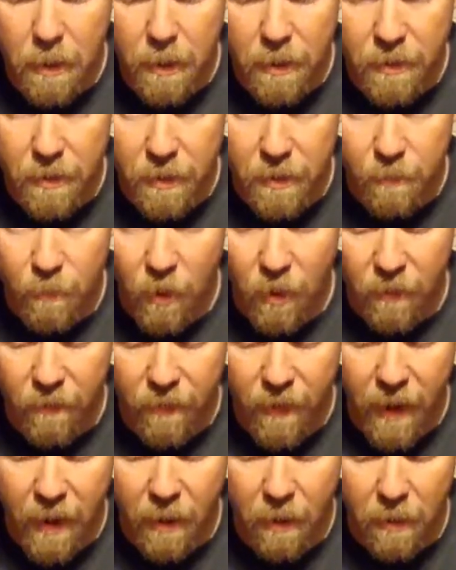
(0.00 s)
it's a small
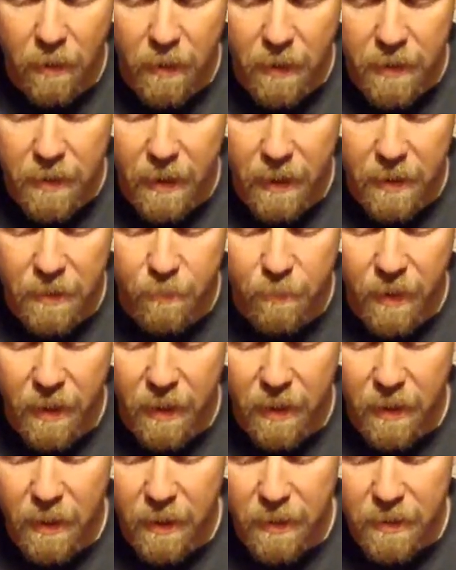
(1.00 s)
file and it takes
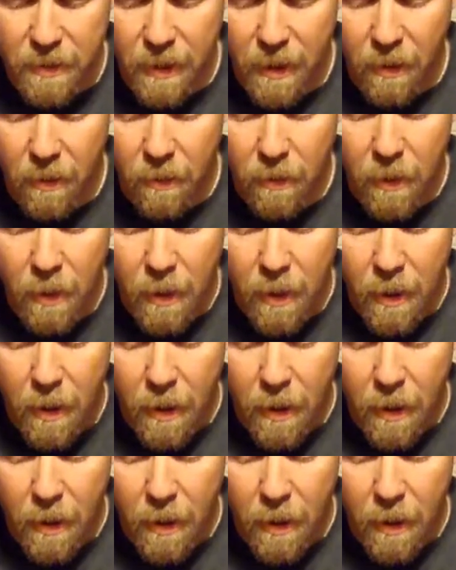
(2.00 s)
big nicks out.